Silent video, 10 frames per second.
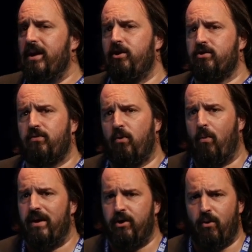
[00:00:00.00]
useful
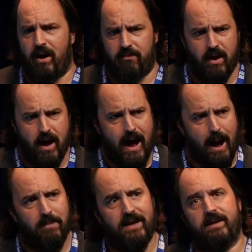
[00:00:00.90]
when you have
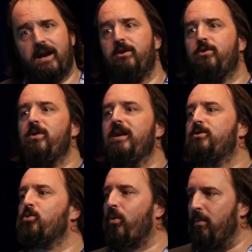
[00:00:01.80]
a meeting and you need
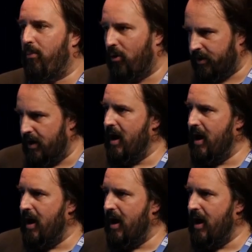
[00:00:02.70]
to report.